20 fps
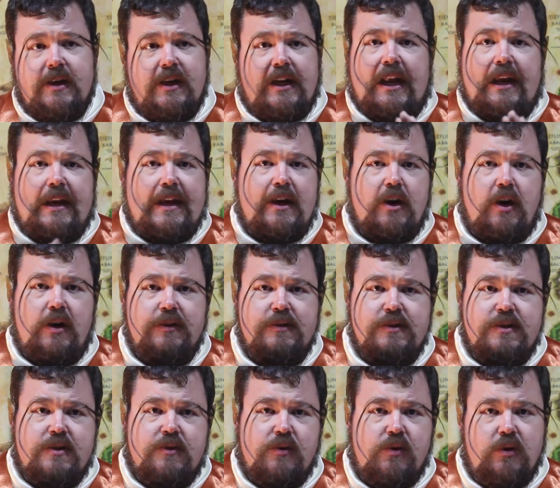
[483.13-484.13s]

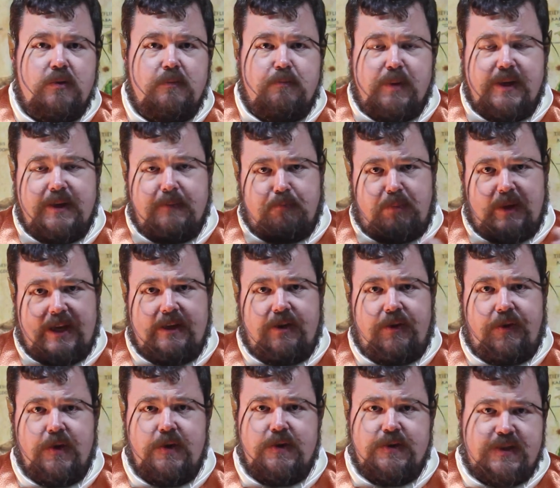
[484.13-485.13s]
Klingons are all big
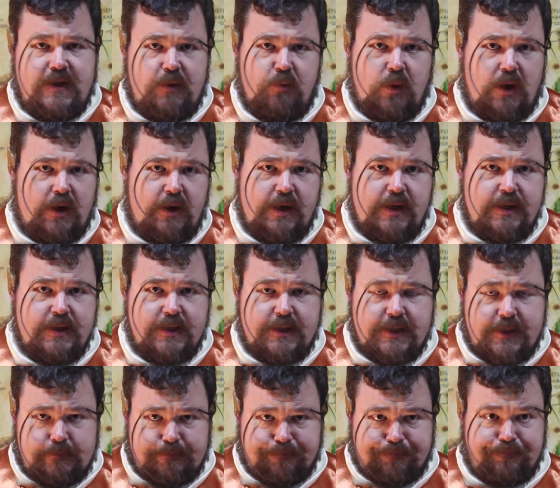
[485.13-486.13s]
bloodthirsty
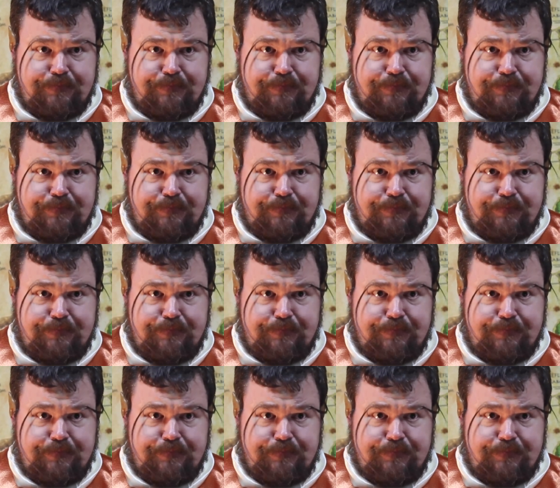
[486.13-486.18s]
warriors.